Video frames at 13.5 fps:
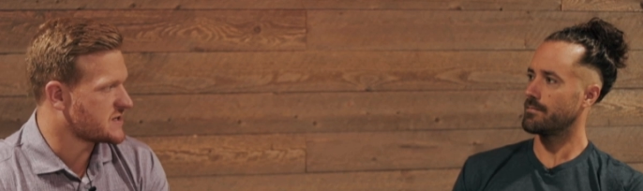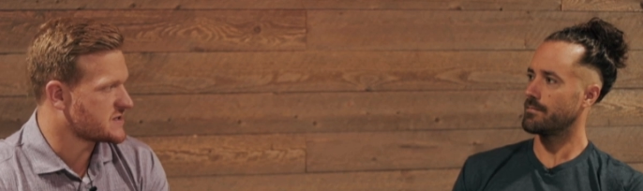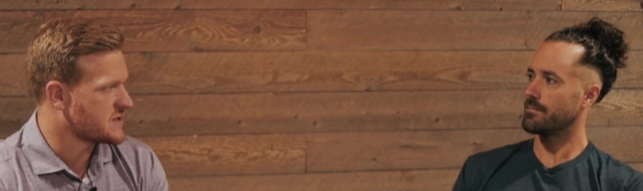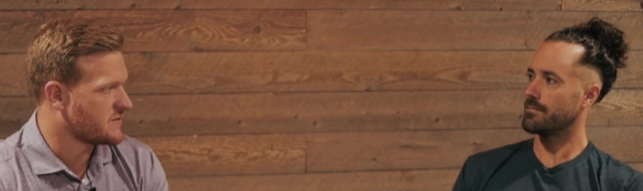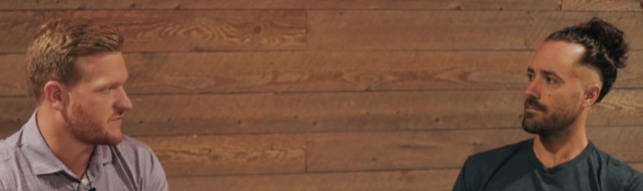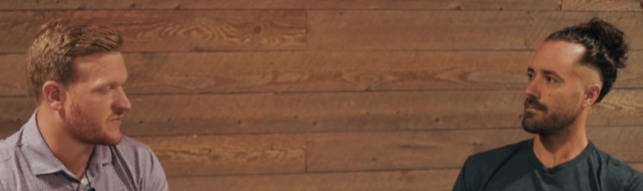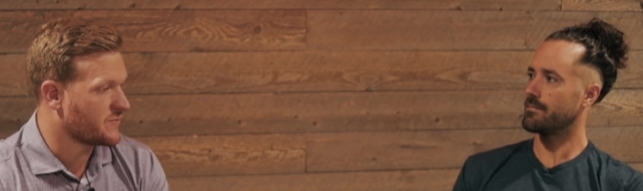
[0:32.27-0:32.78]

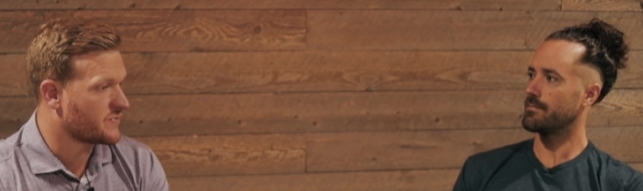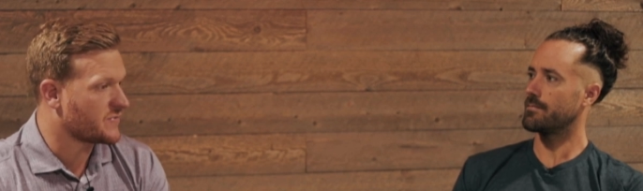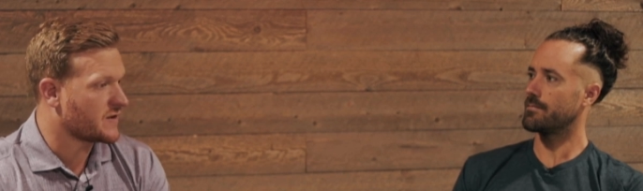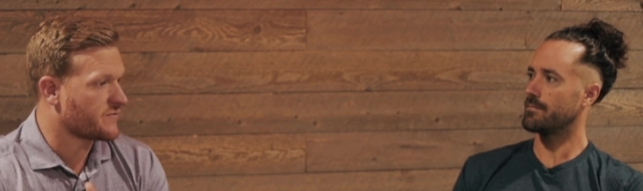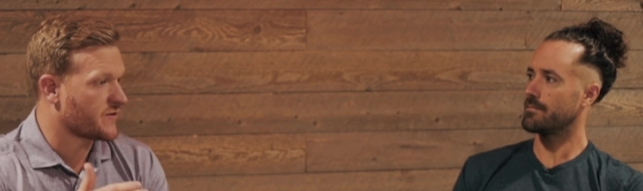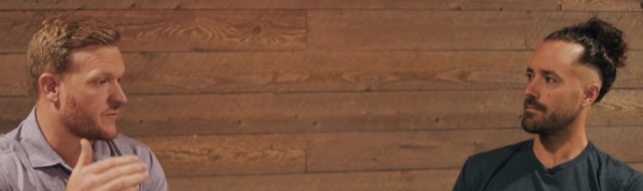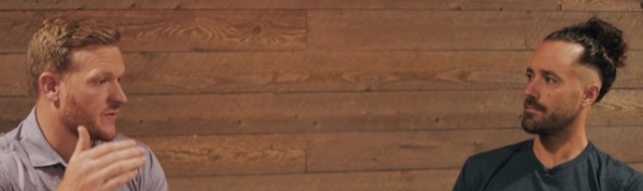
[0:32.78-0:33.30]
Speaker 1: system
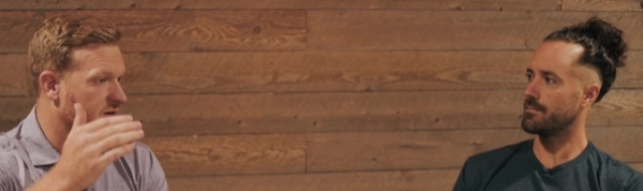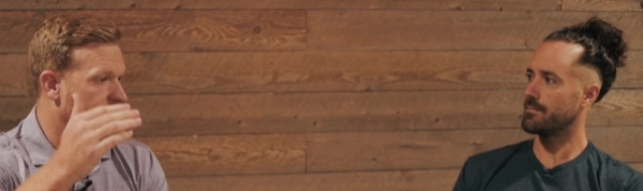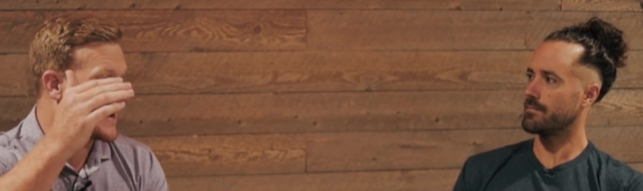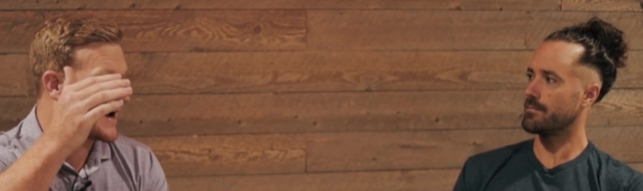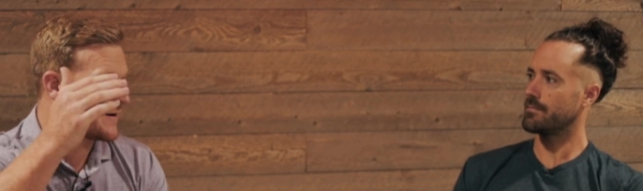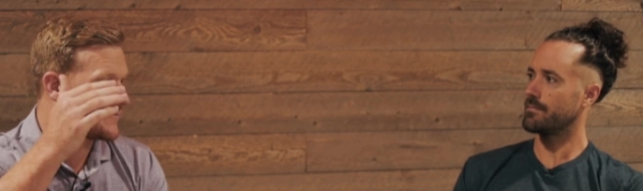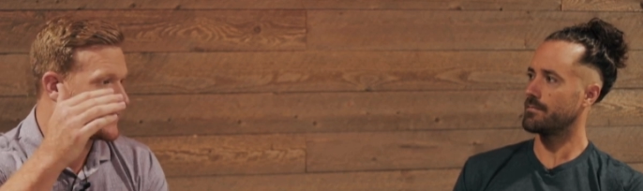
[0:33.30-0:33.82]
from a
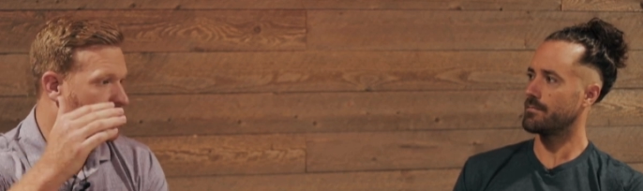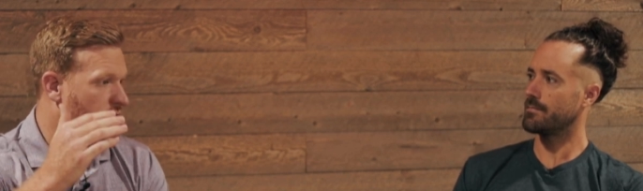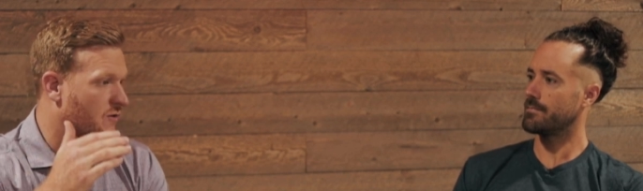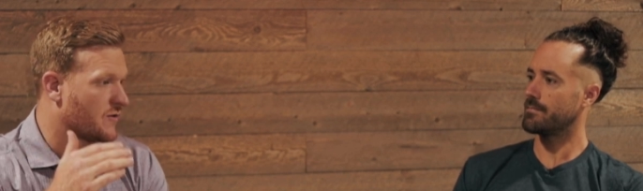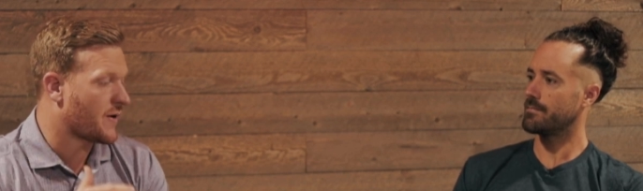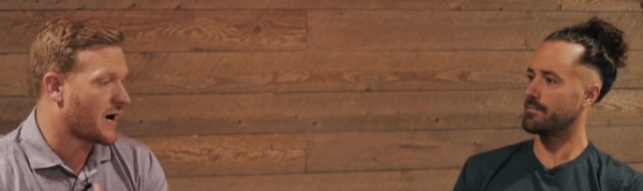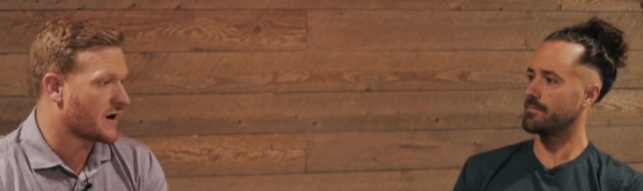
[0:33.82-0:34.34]
top
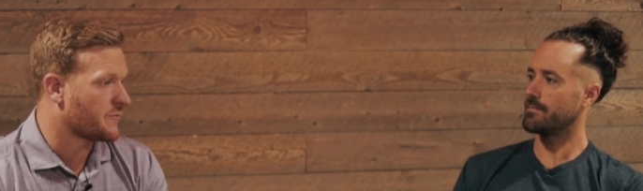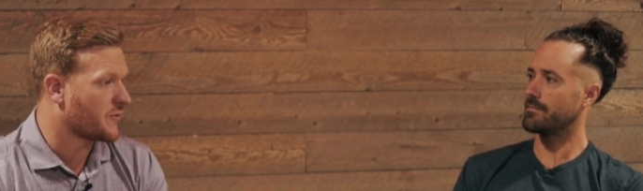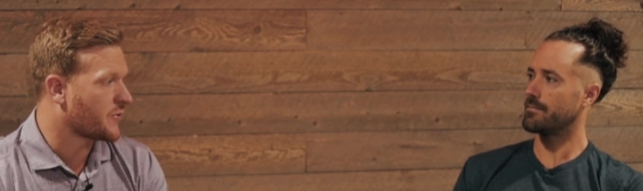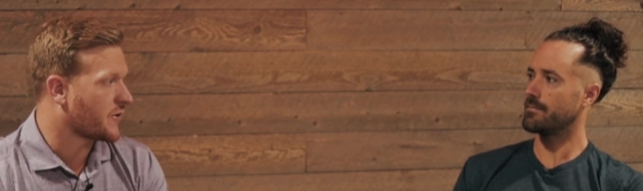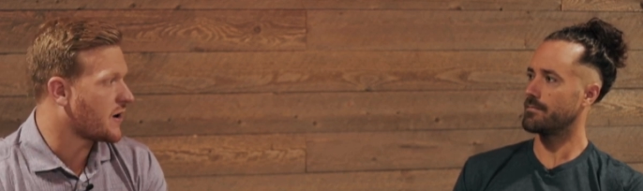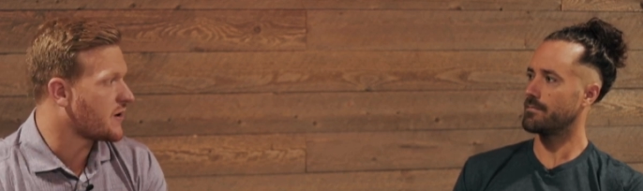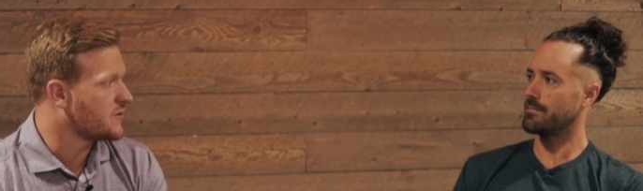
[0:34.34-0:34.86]
to a bottom
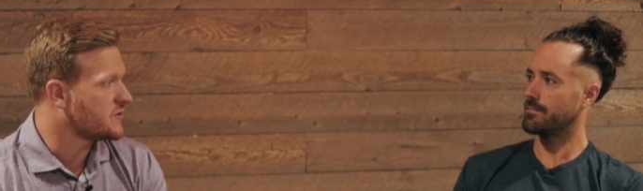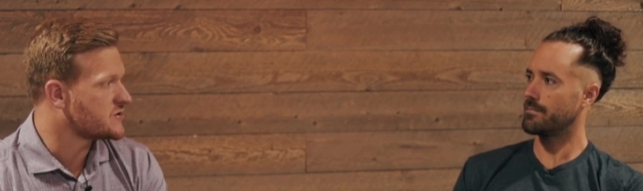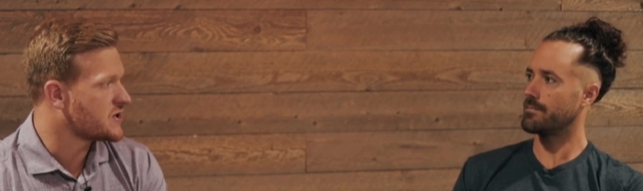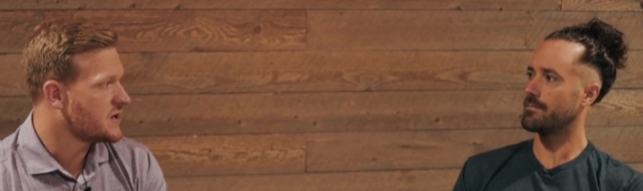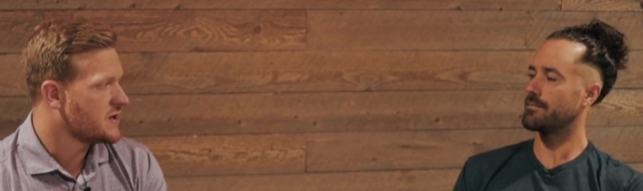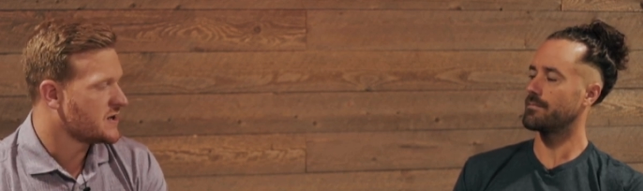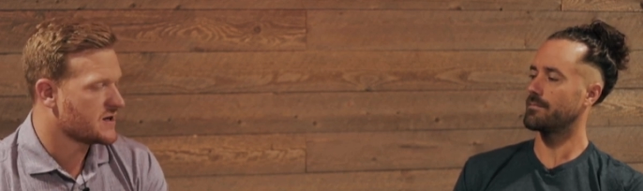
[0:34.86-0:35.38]

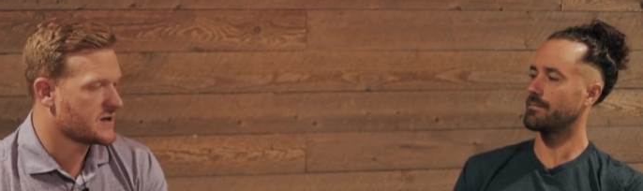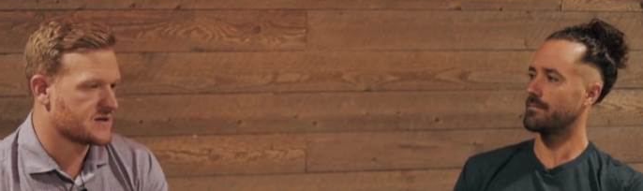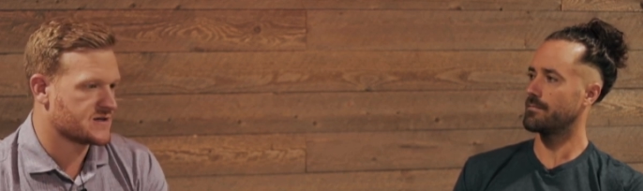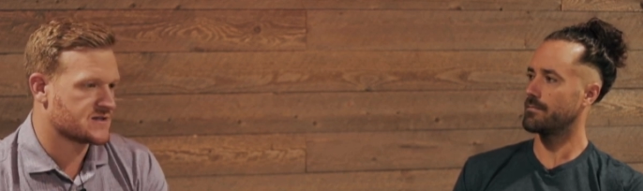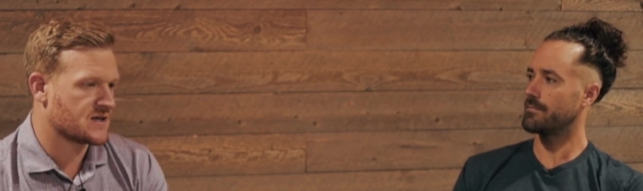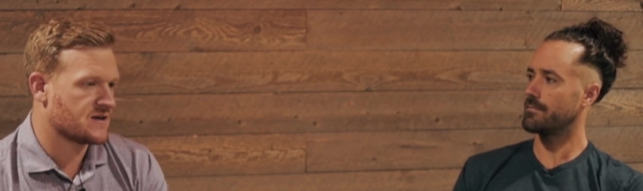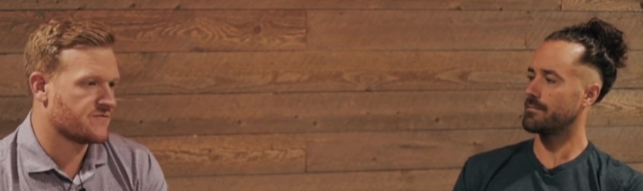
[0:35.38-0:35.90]
approach
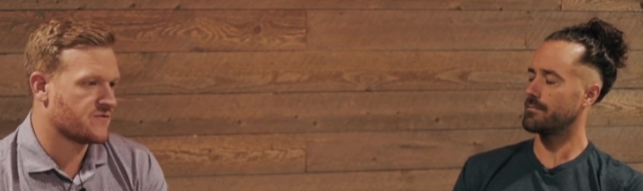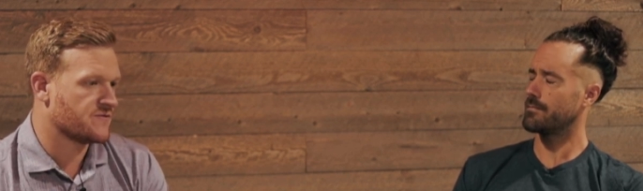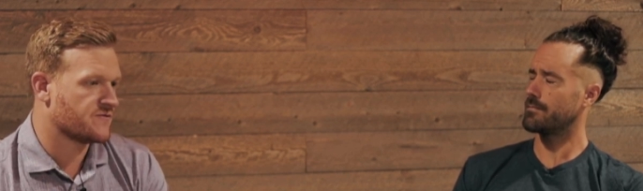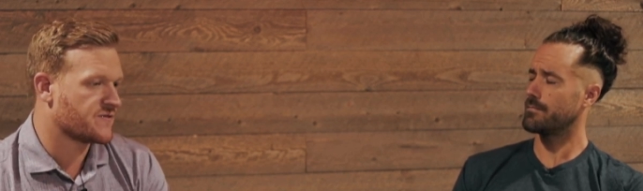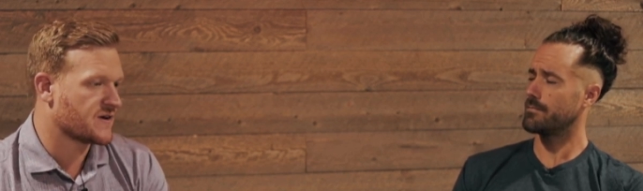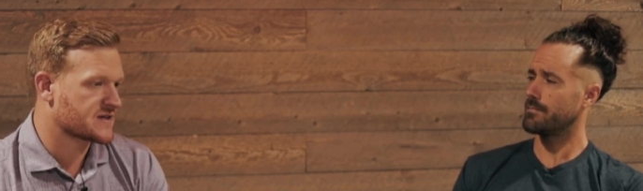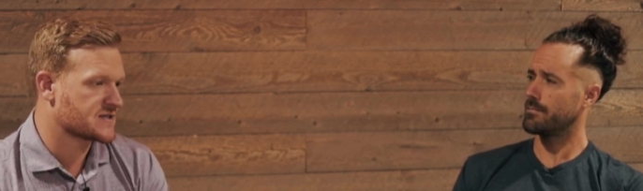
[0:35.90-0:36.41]
is if you
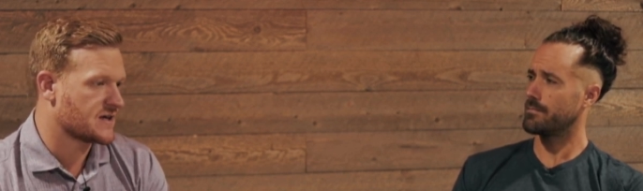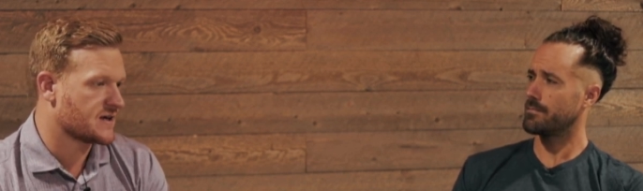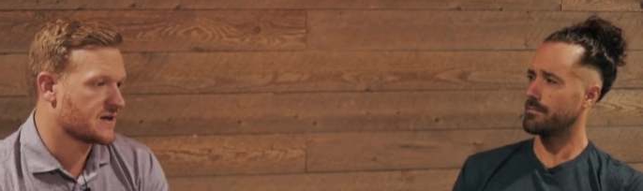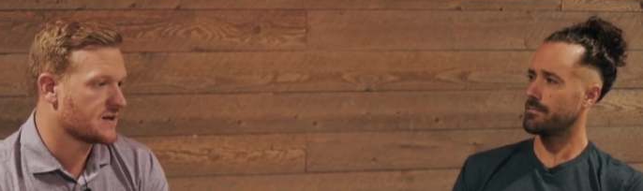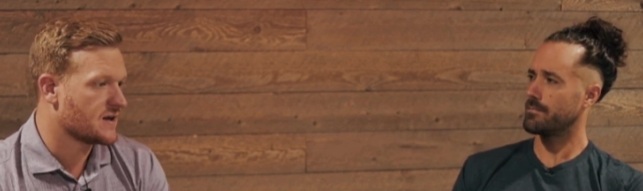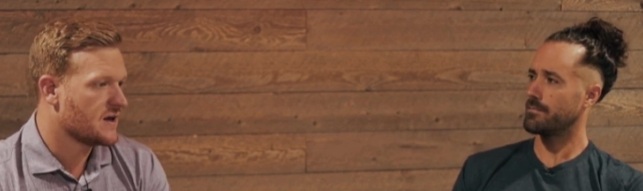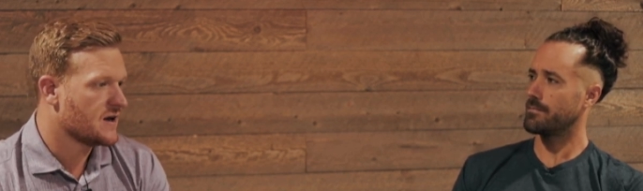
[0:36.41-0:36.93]
fix
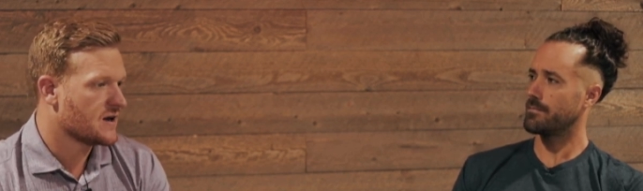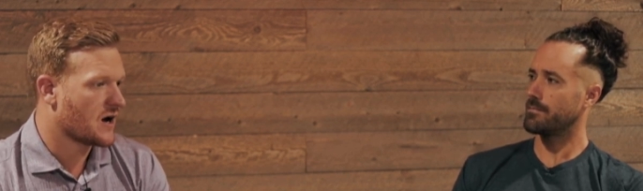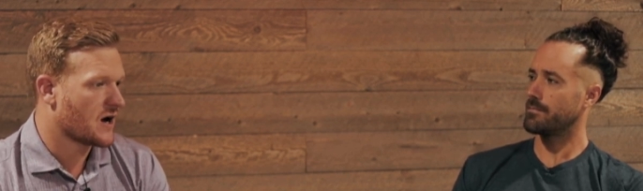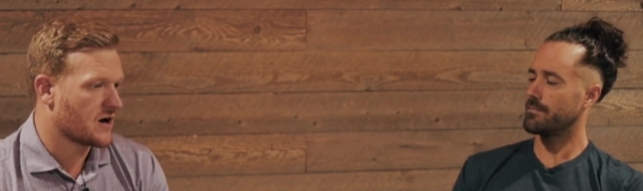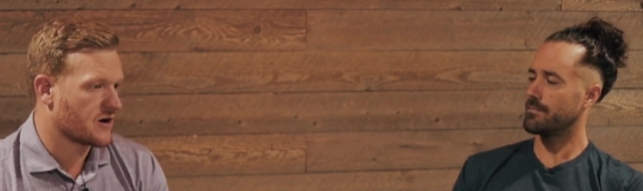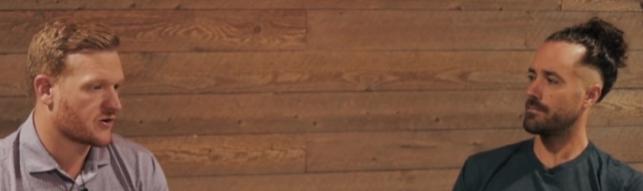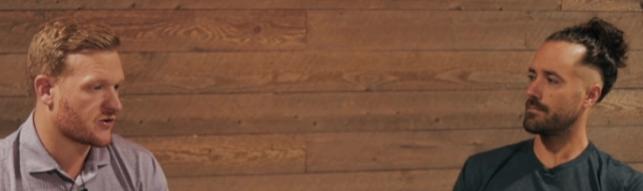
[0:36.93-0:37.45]
it,
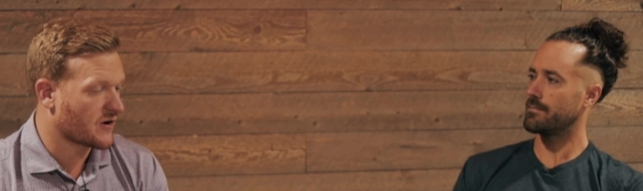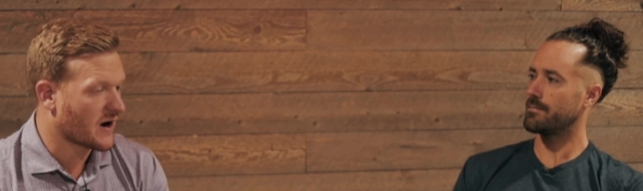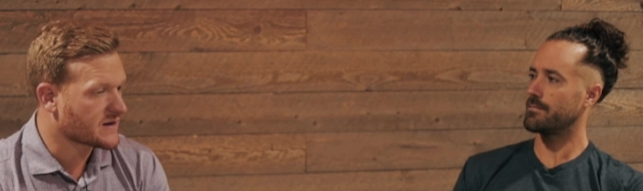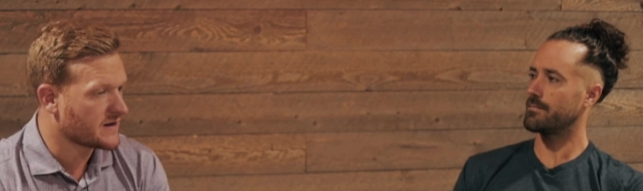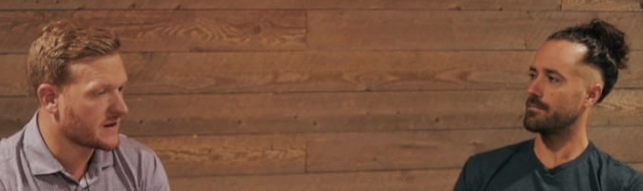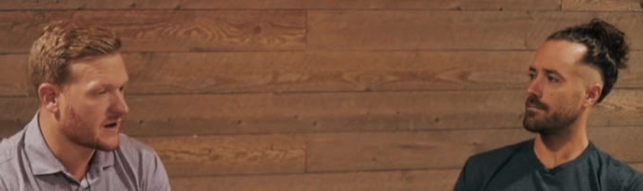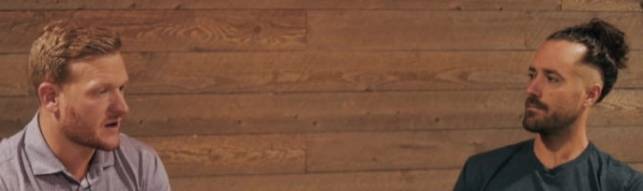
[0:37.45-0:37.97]

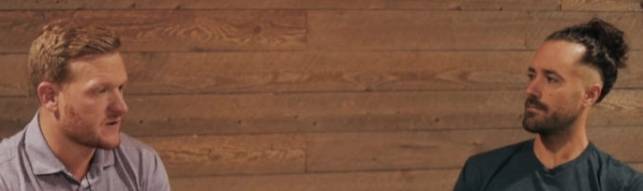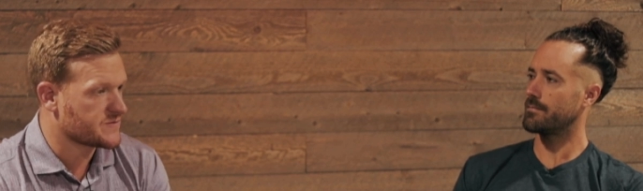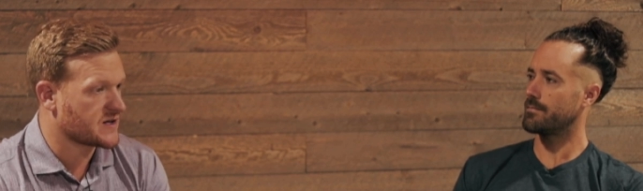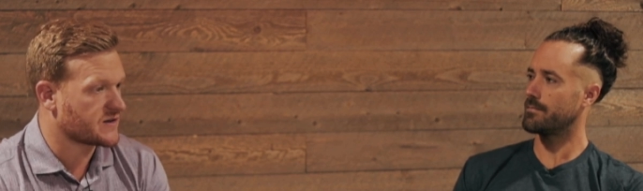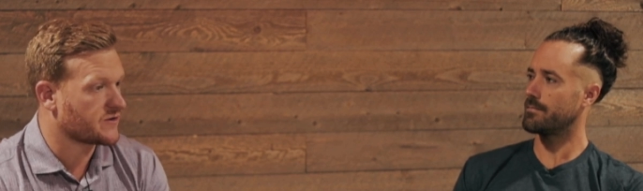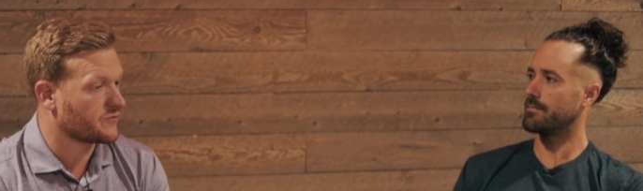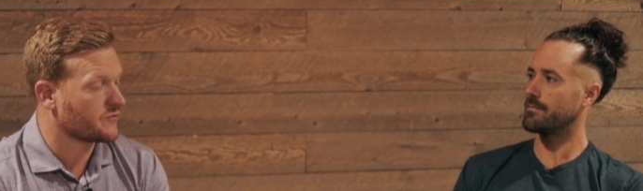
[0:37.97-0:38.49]
correcting it
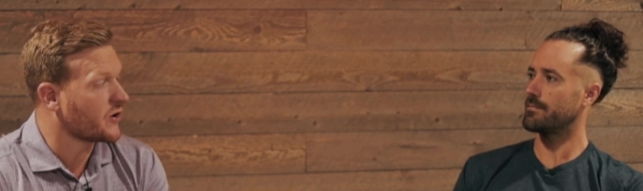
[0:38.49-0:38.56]
comes at the